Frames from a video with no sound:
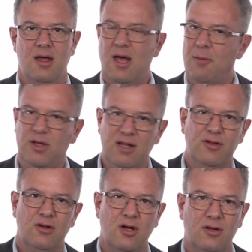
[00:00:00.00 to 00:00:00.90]
And believe it
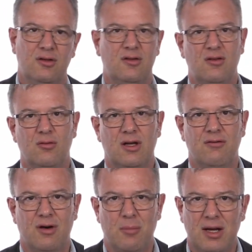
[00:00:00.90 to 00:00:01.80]
or not, this is what
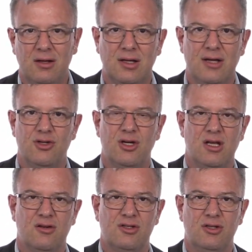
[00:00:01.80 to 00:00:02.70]
environmental
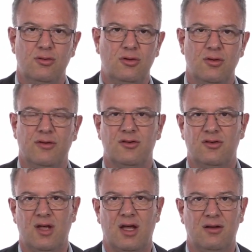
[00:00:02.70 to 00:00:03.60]
engineers do to
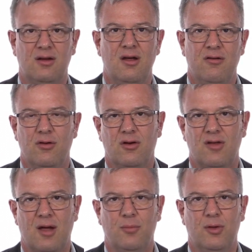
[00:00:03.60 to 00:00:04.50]
understand, for
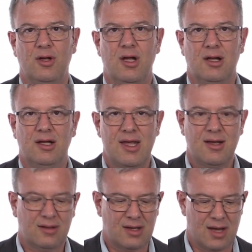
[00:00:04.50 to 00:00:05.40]
example, lake
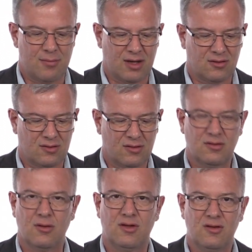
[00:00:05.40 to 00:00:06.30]
dynamics.
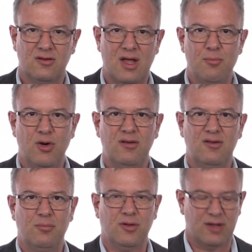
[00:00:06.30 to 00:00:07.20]
So it's the same
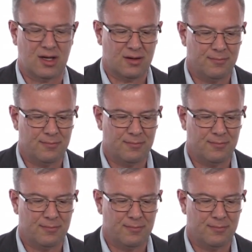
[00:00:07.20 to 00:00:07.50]
principle there.